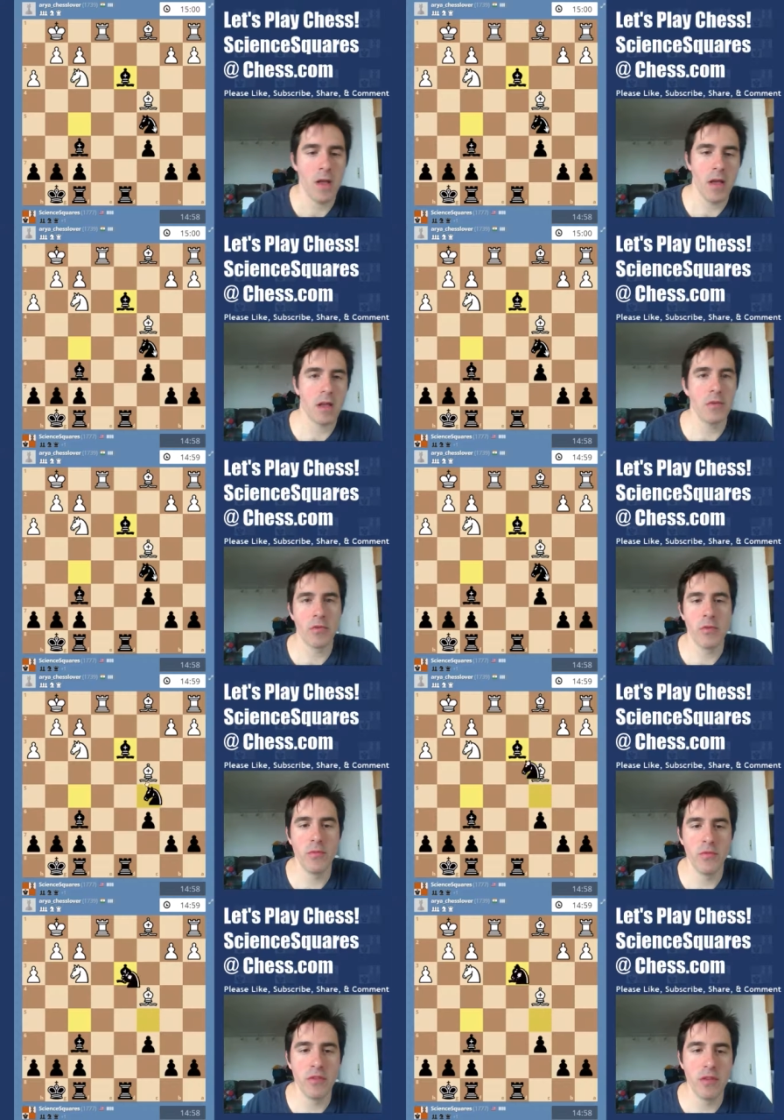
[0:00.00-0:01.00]
I can
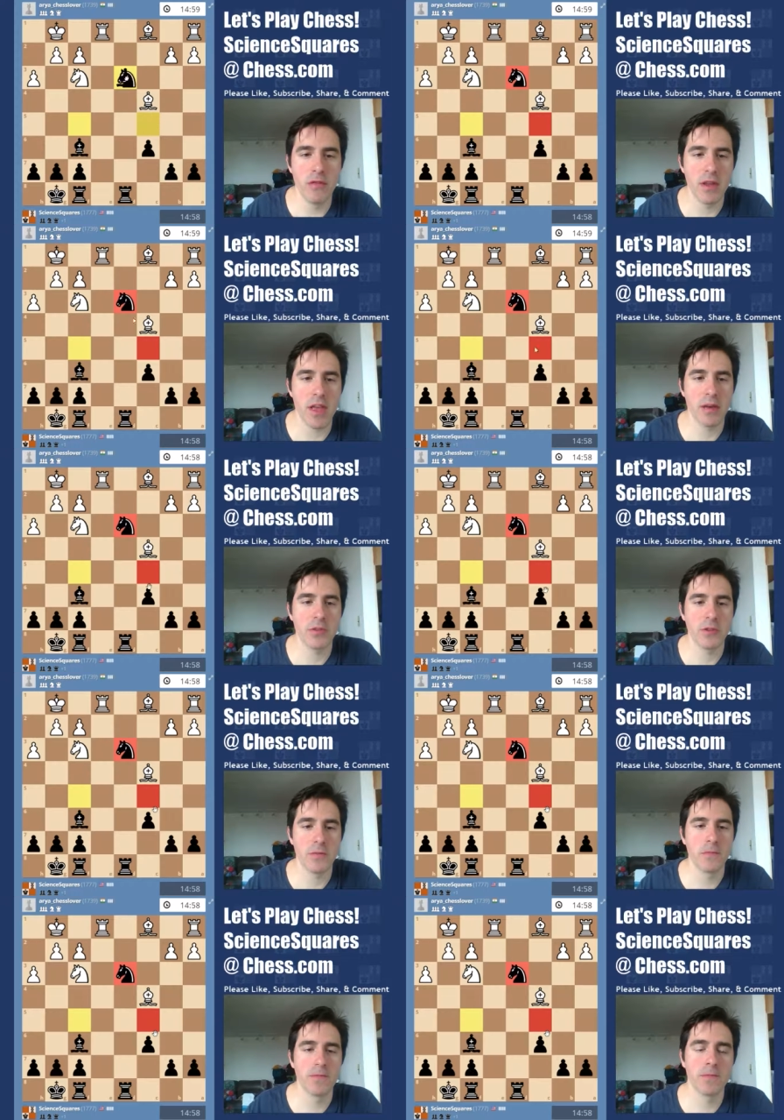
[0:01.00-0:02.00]
pre-move the recapture.
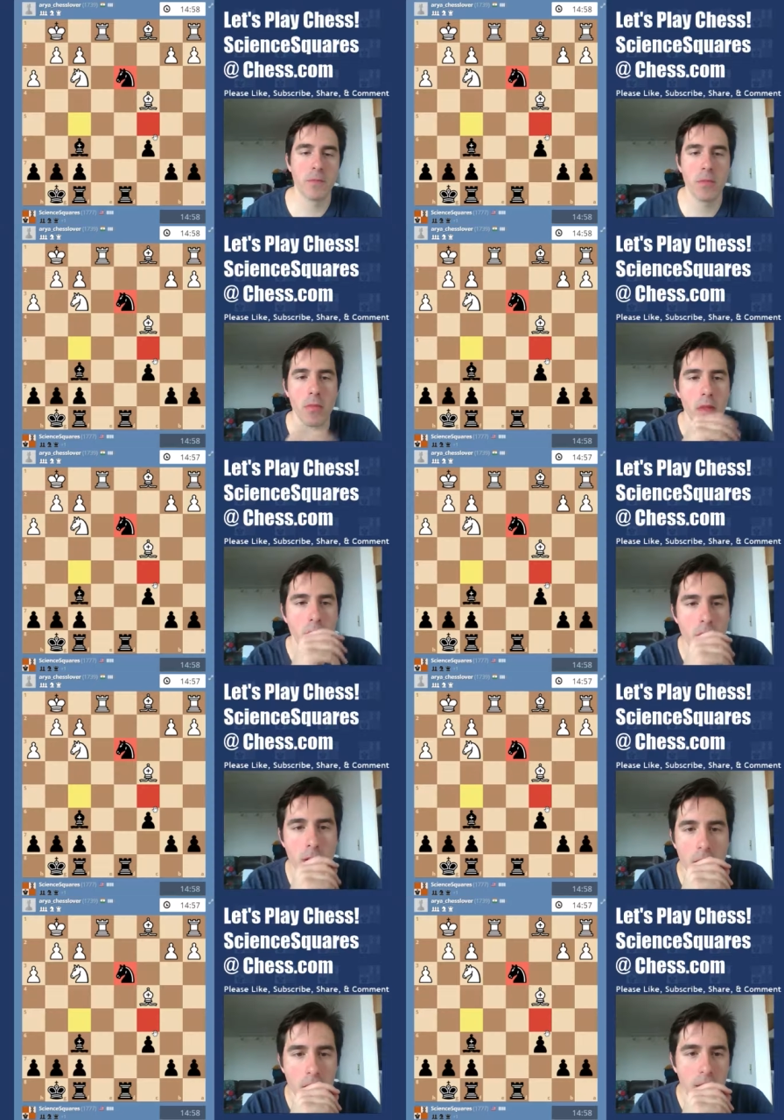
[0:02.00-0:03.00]

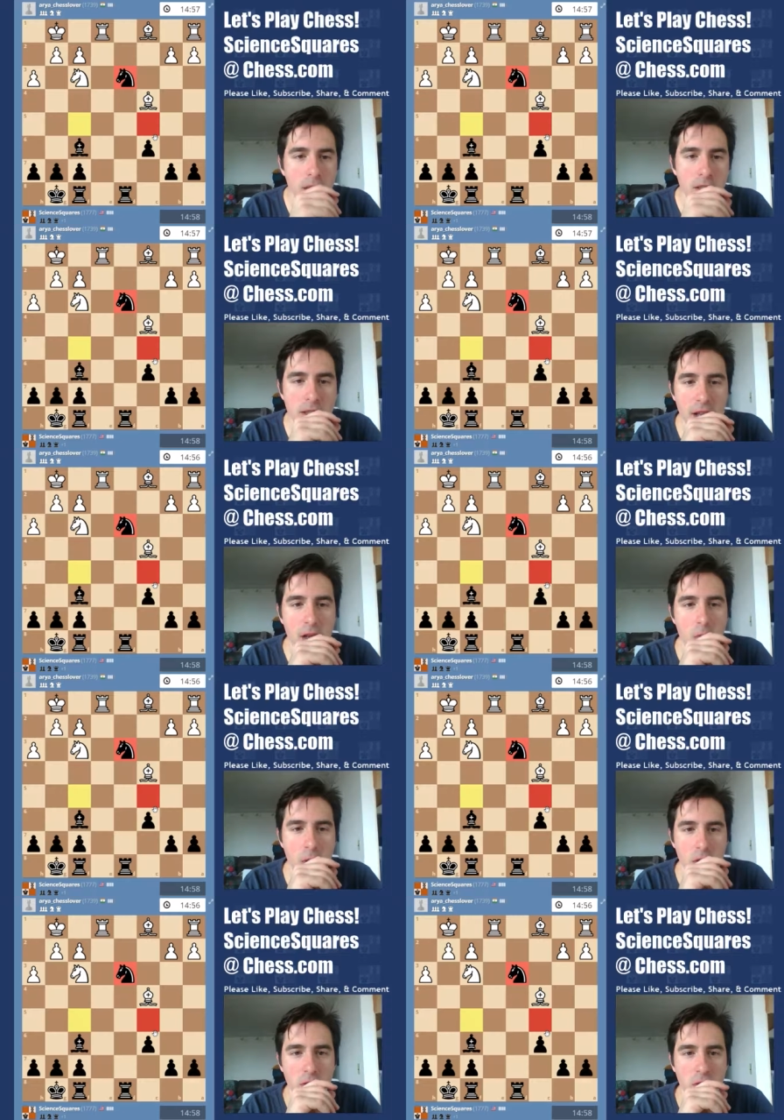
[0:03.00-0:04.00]
He's not going to
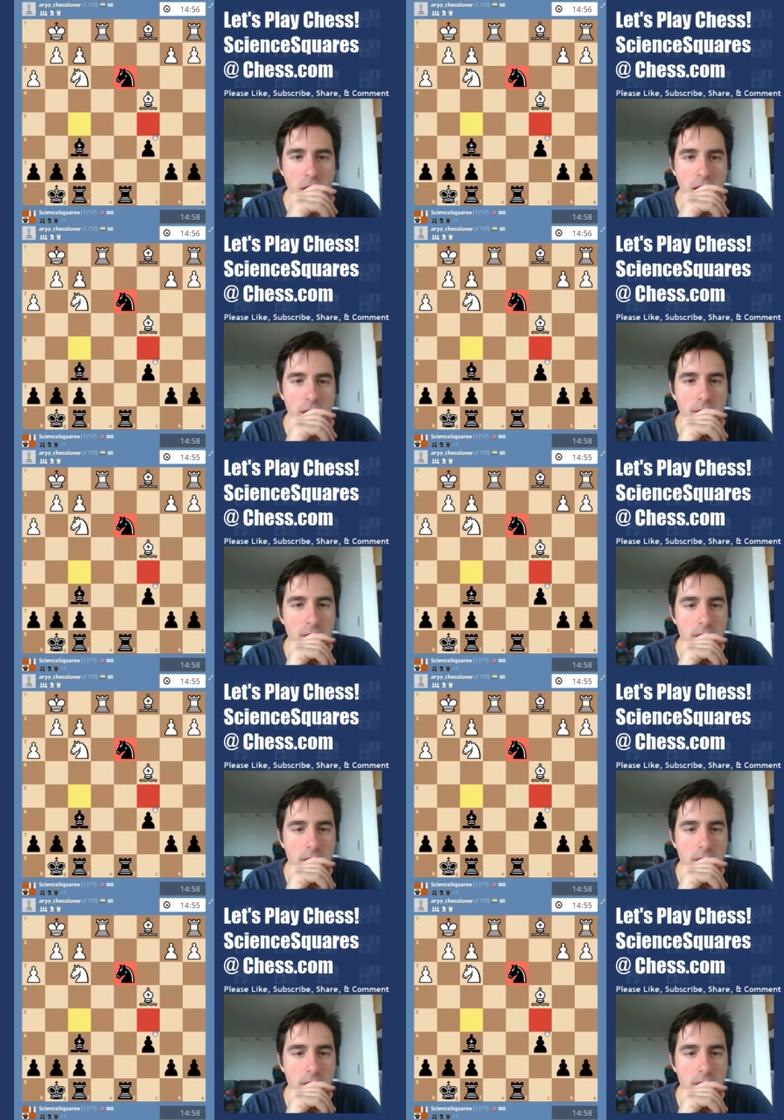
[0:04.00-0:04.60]
want to do that.